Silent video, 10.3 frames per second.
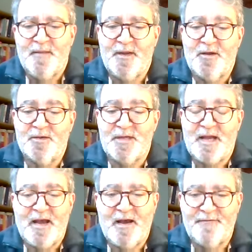because they
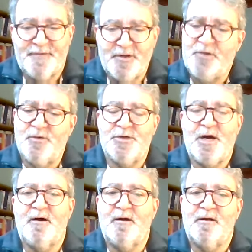have huge
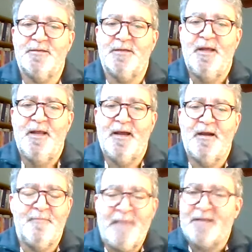hearts and
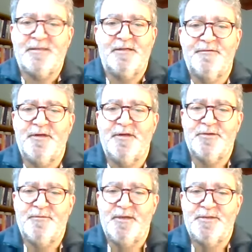a massive
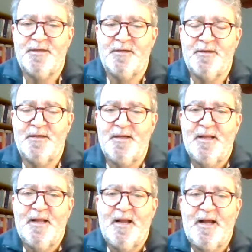social mission
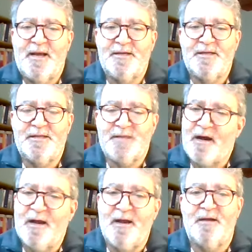and a
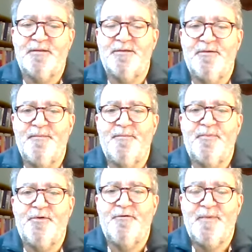desire to
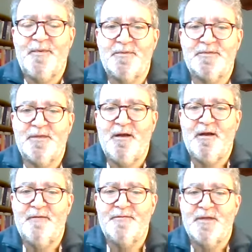improve people's
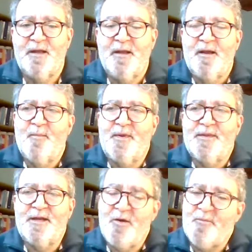lives, but
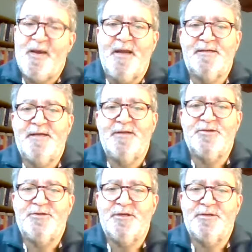they don't pay
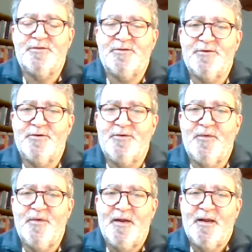attention
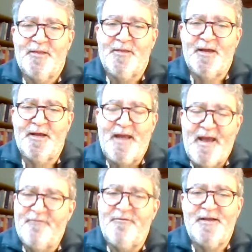to the
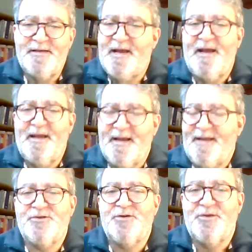everyday
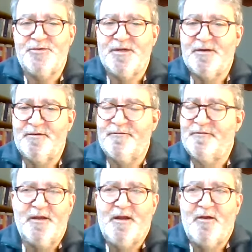issues of
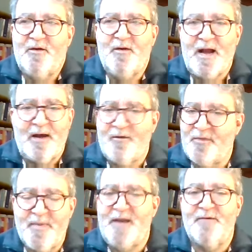how the
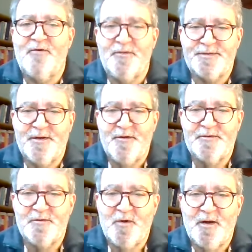payroll's going
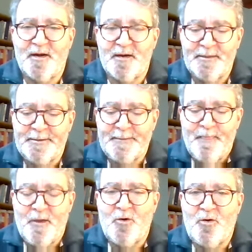to work,
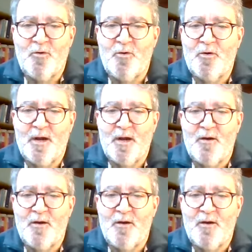or